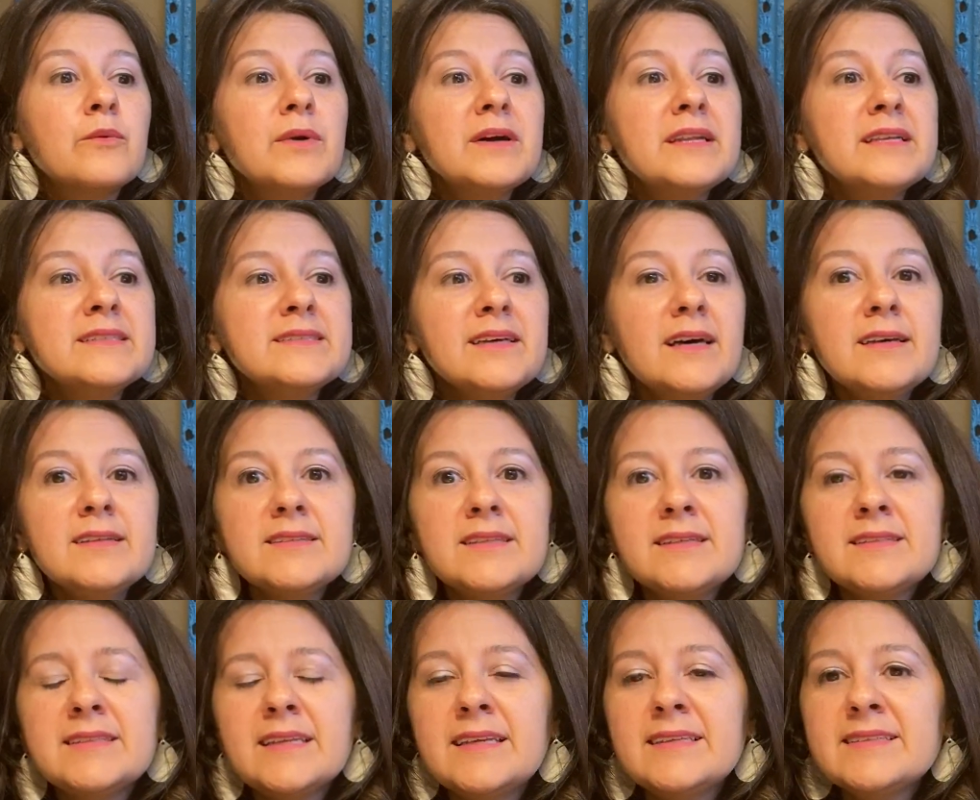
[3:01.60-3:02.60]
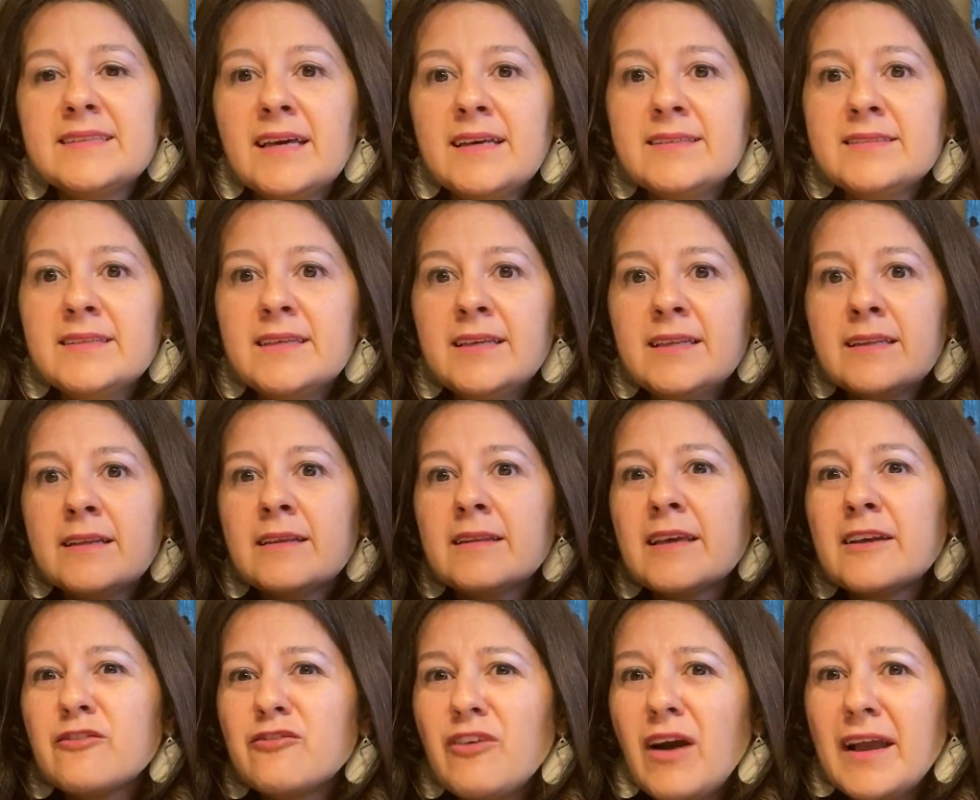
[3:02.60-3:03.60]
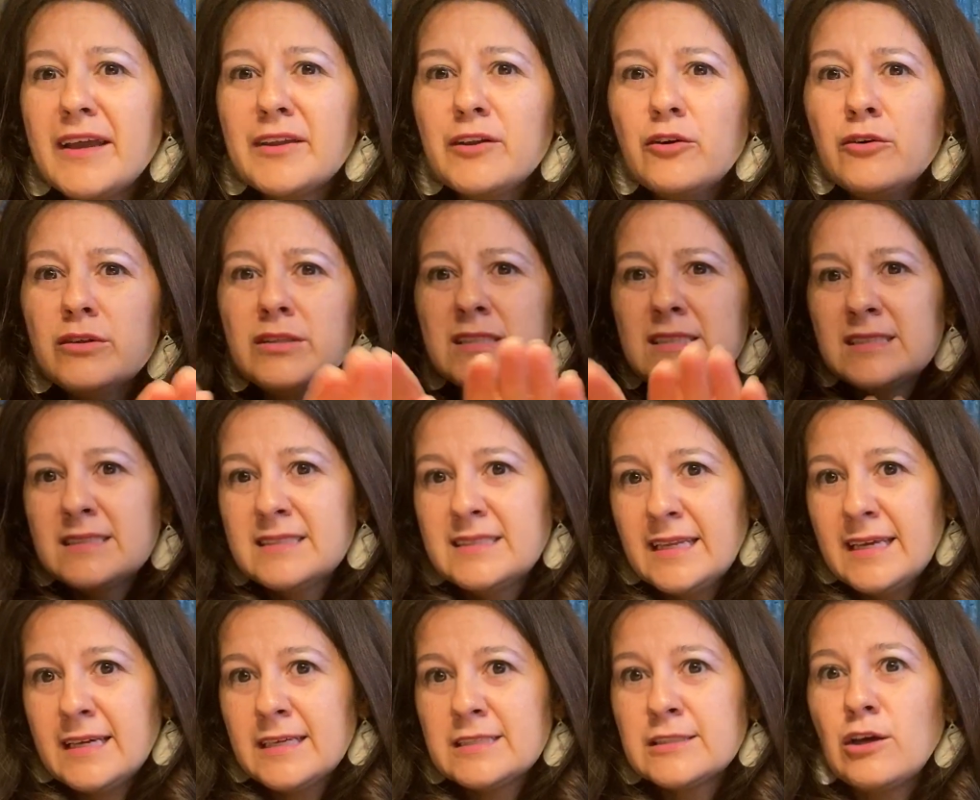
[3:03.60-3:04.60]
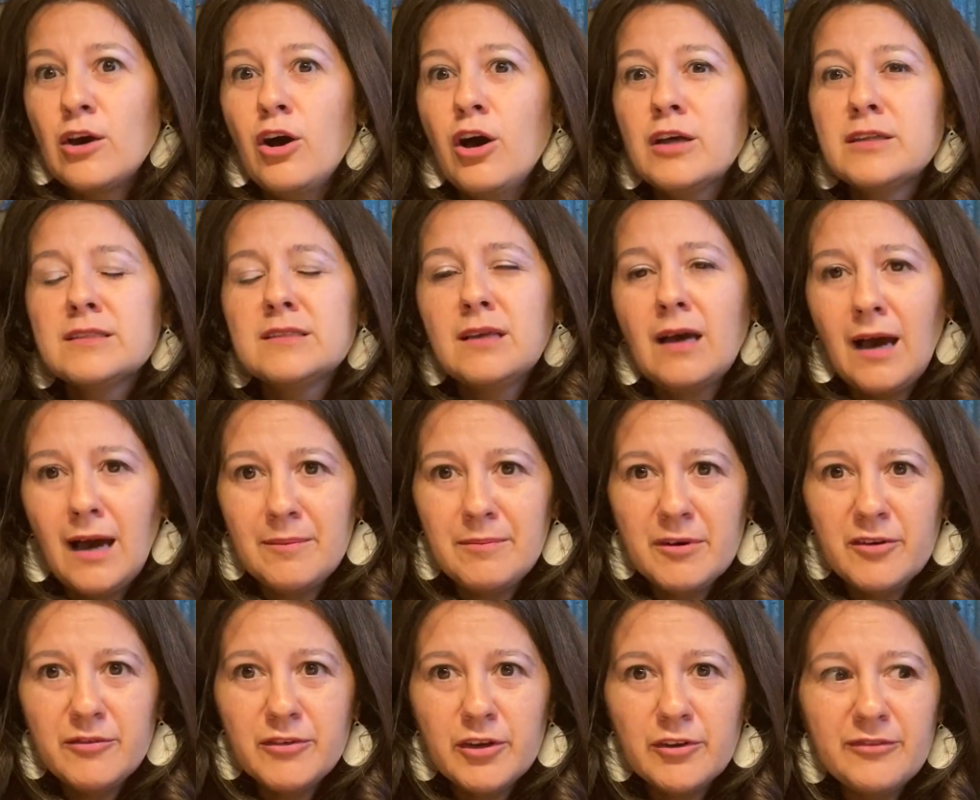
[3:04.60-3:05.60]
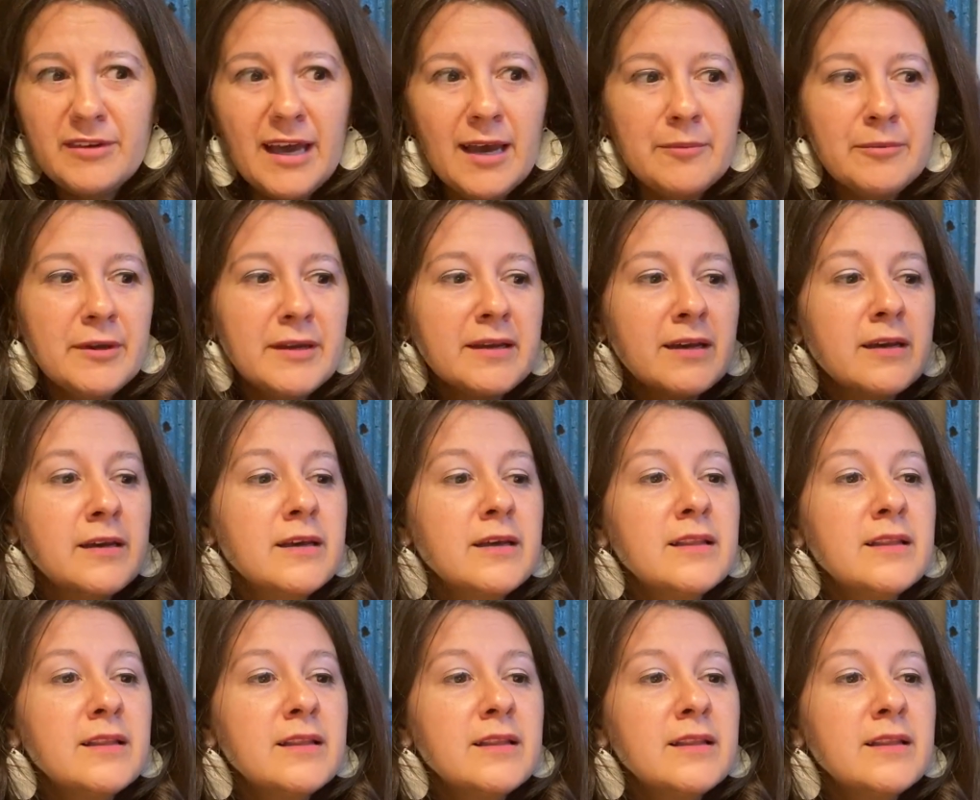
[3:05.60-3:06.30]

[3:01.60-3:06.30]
what it does is it doesn't, like vinyl sticks on top of your fabric.